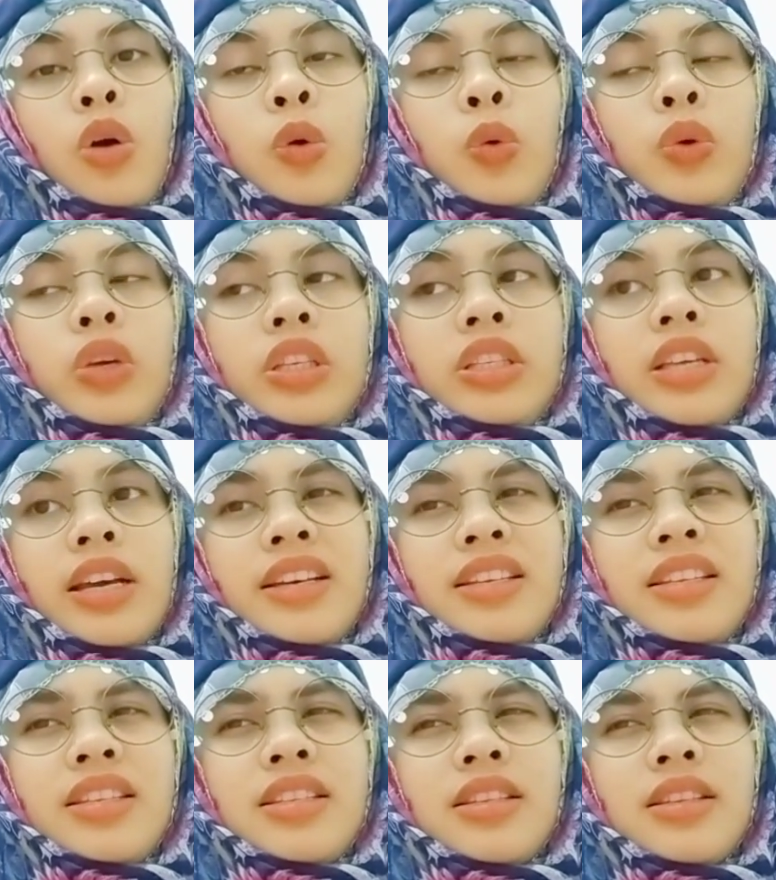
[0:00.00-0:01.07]
We
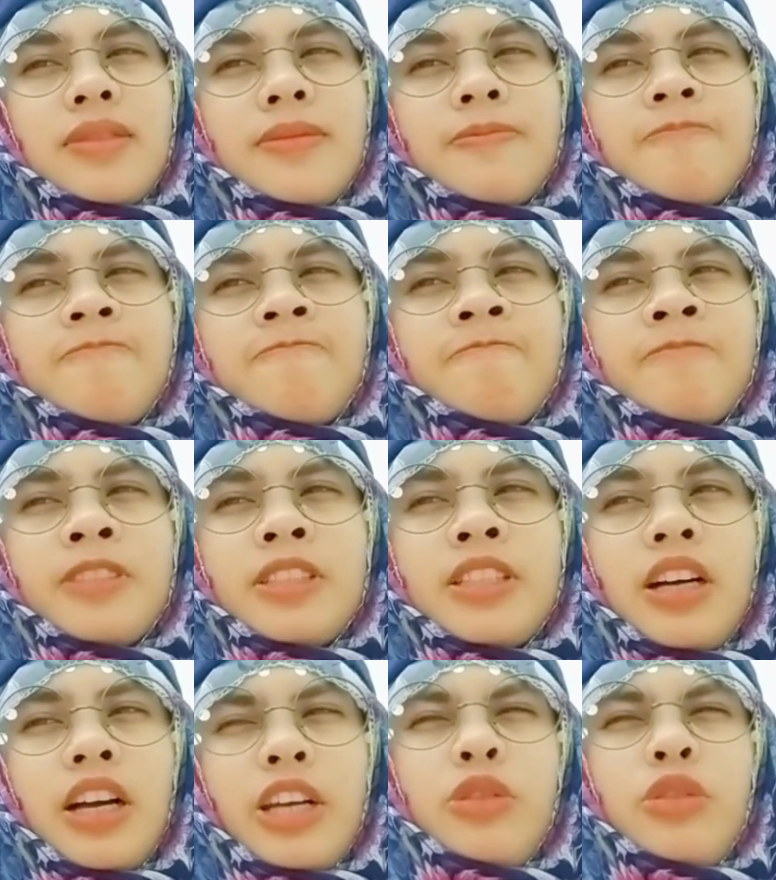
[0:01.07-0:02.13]
just,
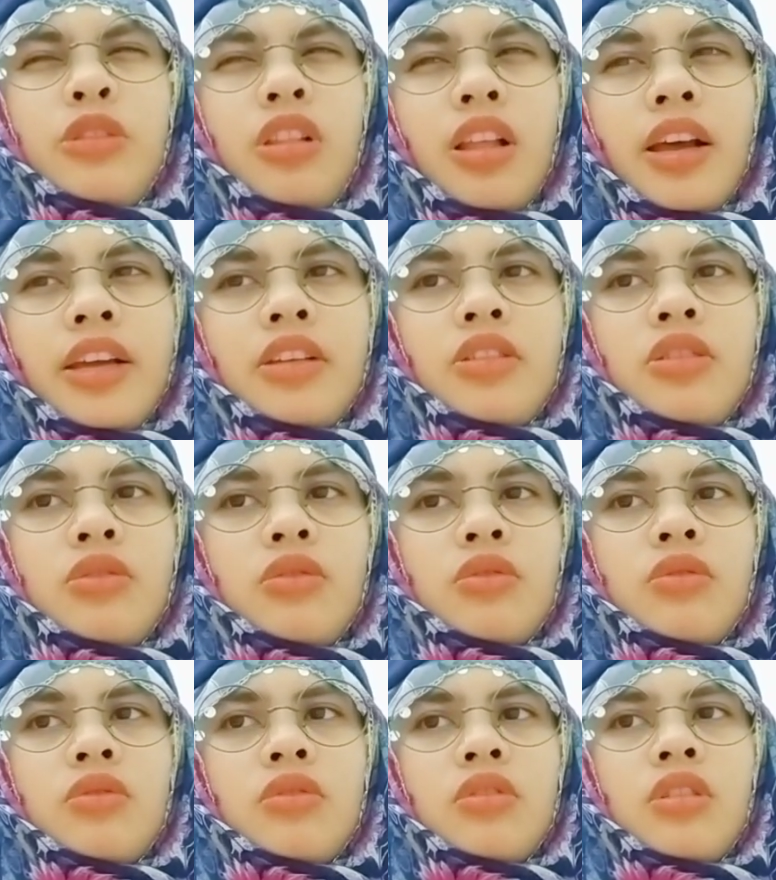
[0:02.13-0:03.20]
I don't like you.
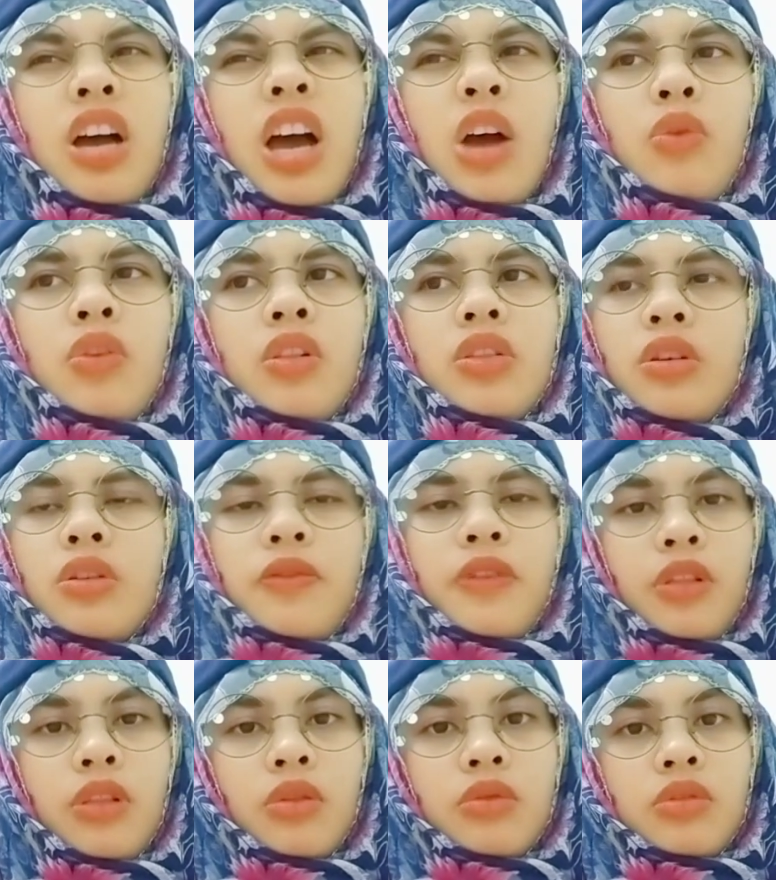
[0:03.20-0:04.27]
I will not
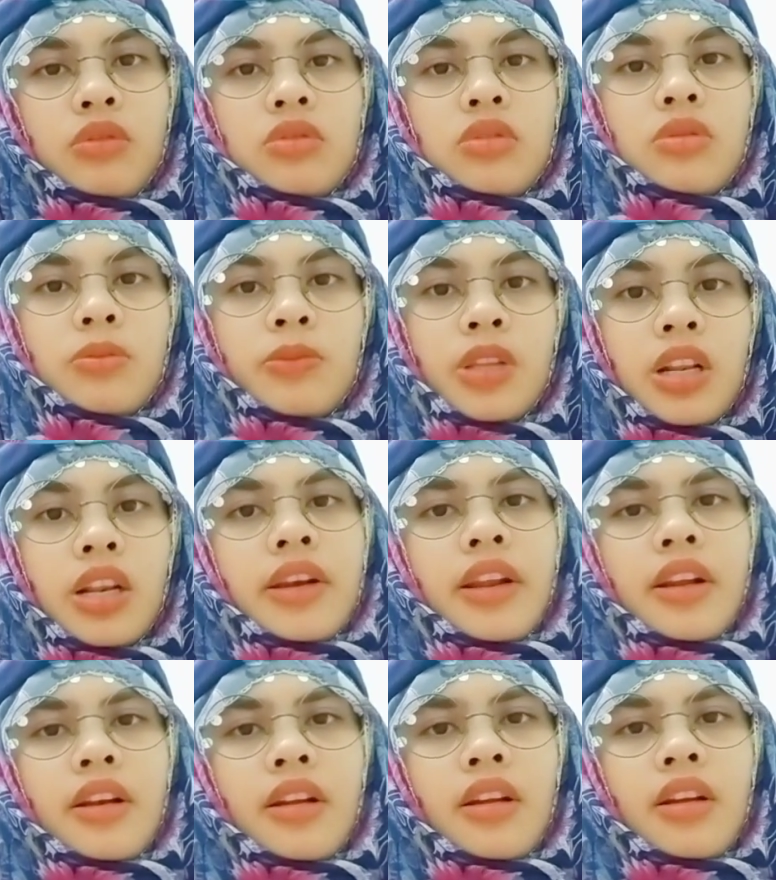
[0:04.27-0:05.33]
follow you. Something like
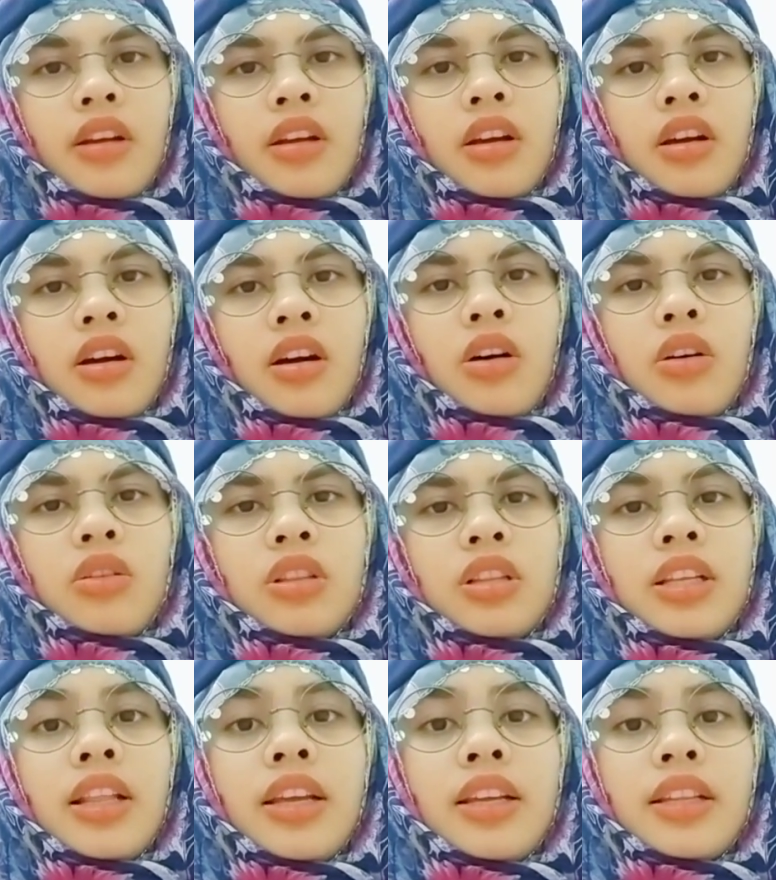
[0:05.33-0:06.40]
that. Only
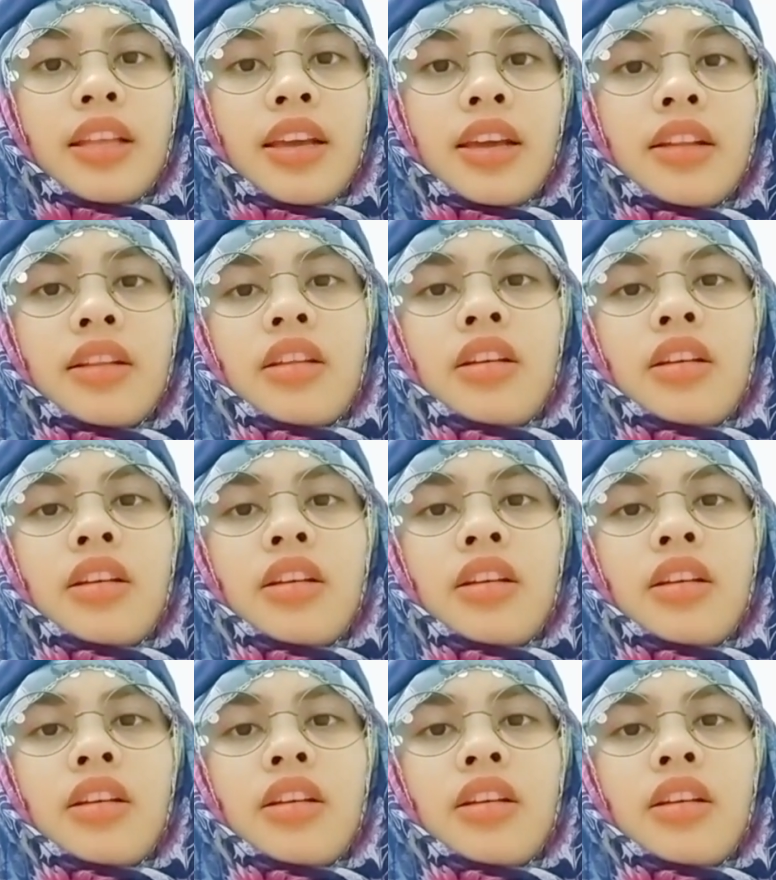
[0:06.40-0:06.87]
like that.